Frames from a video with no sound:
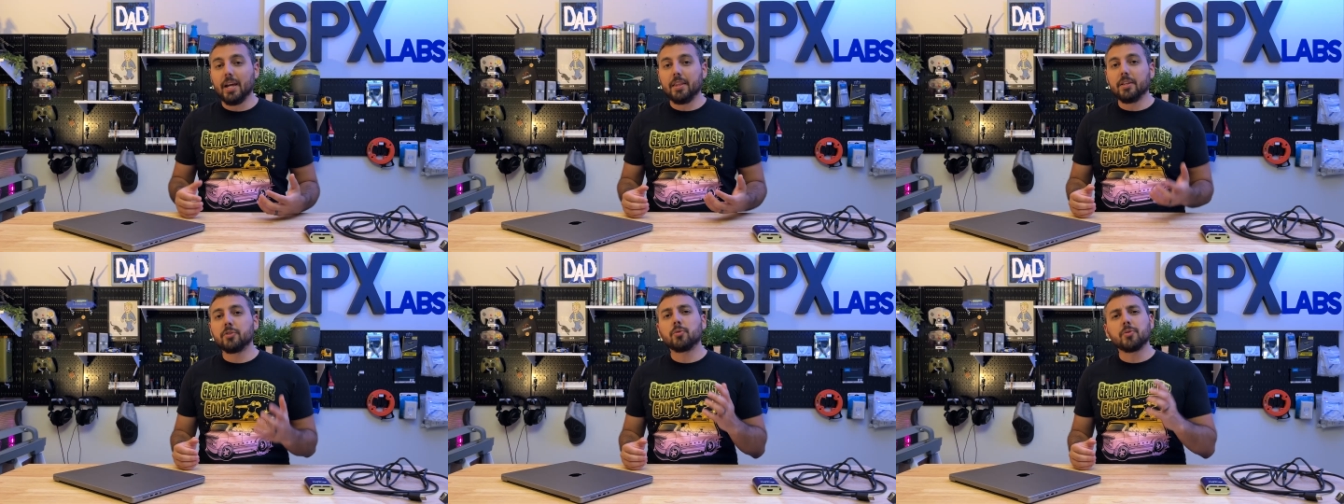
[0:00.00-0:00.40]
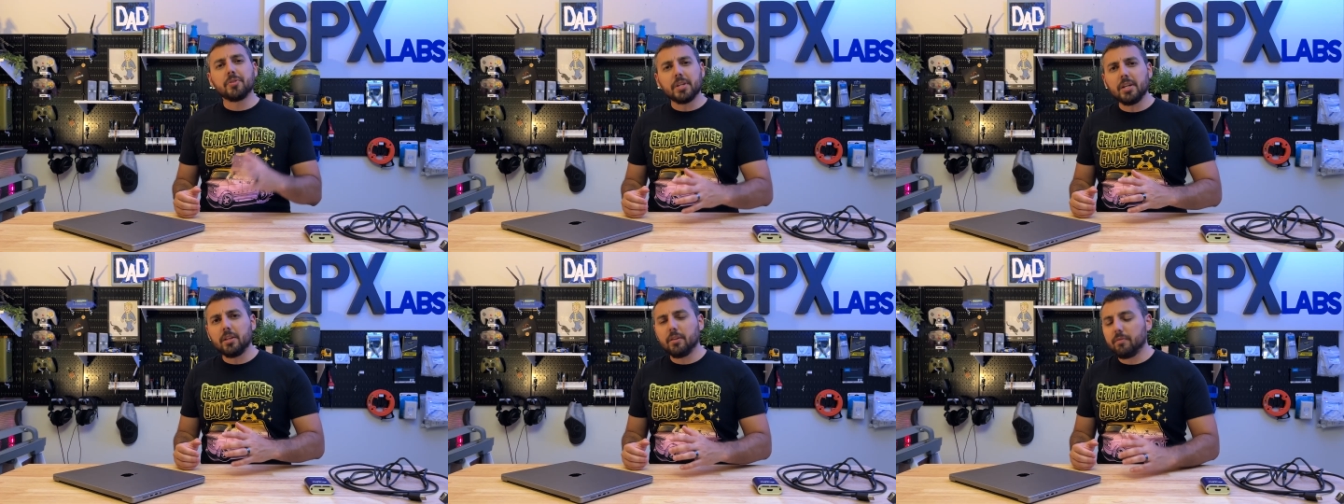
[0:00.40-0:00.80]
and then towards
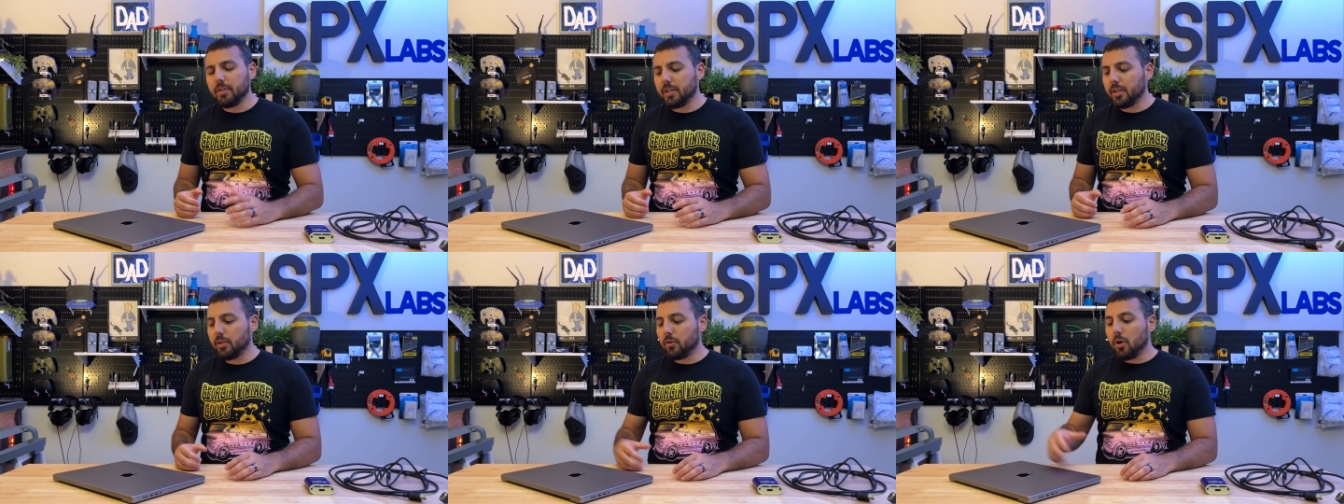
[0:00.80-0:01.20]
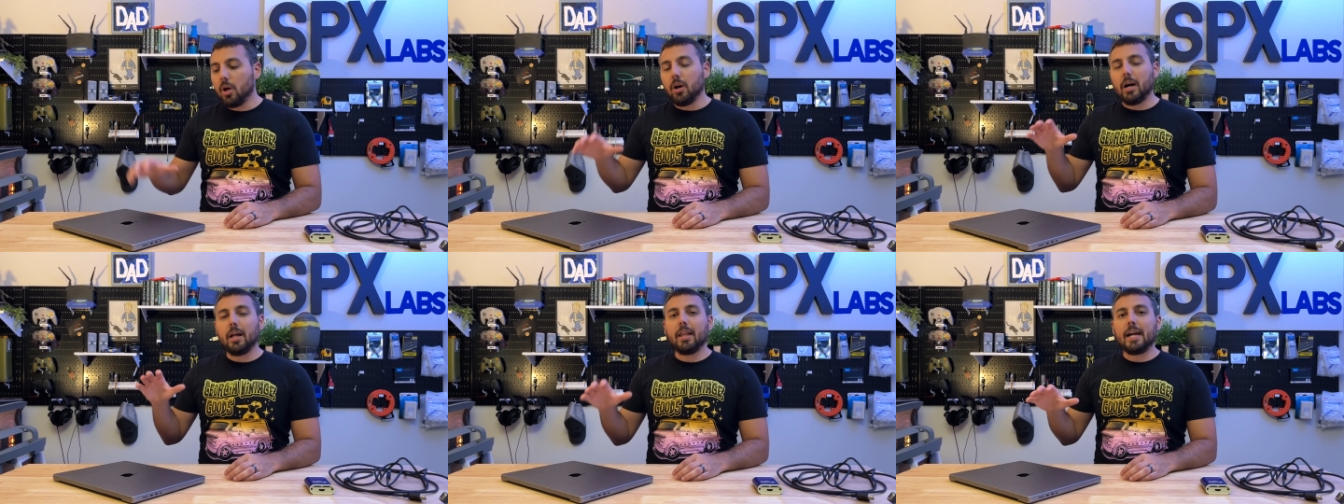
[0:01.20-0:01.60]
the end of the video,
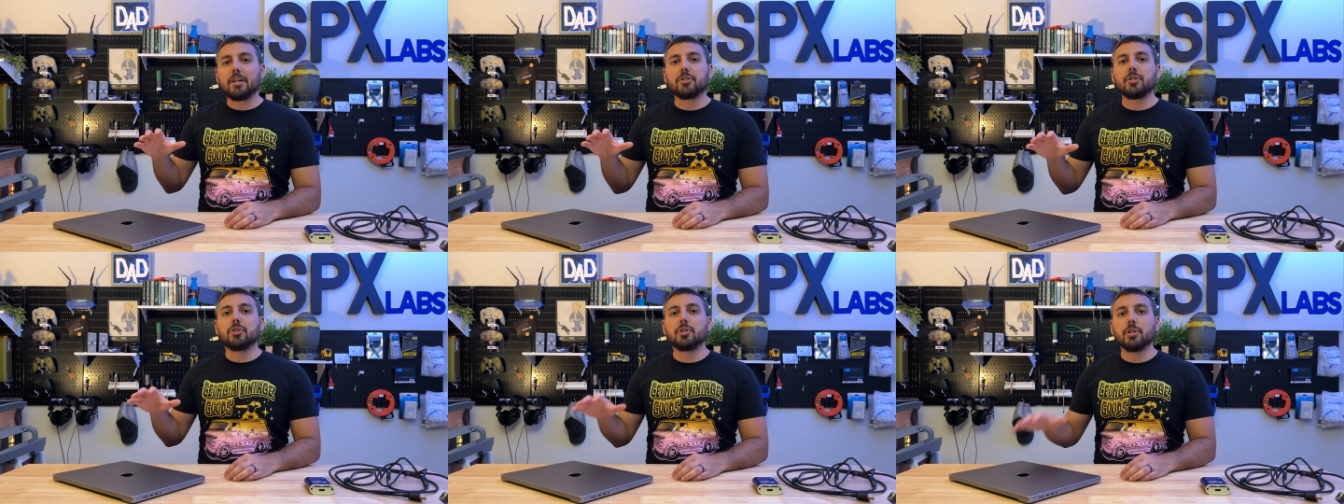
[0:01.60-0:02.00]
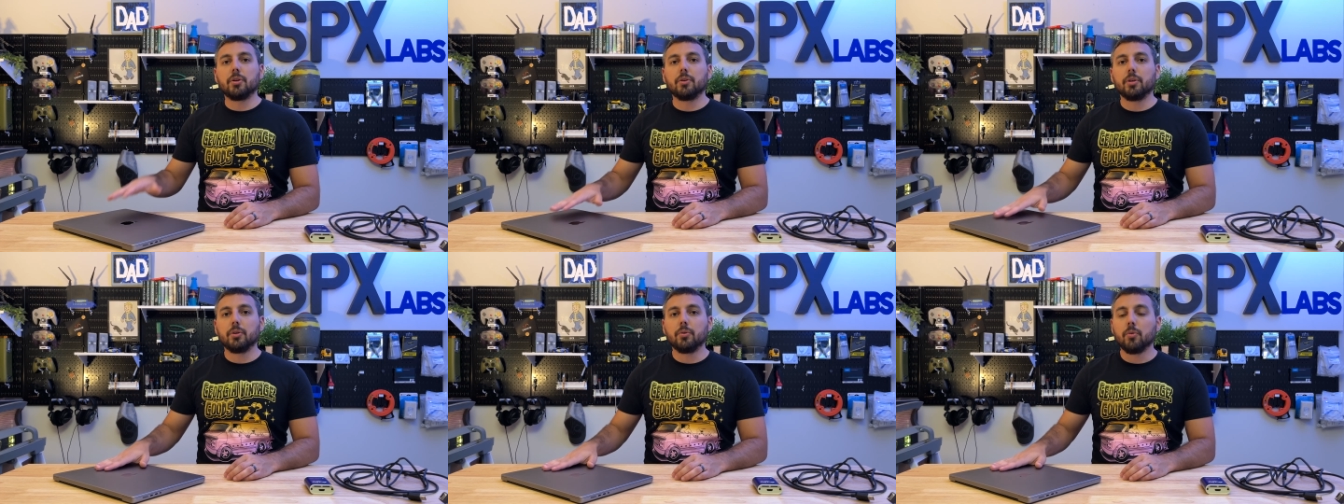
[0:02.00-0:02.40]
I'll actually show
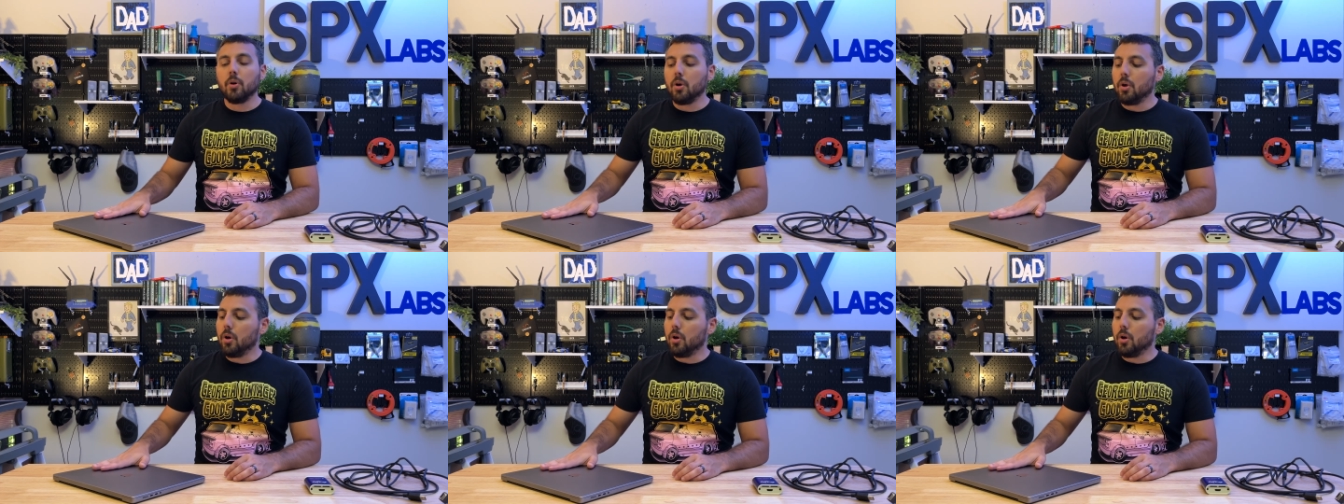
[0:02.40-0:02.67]
you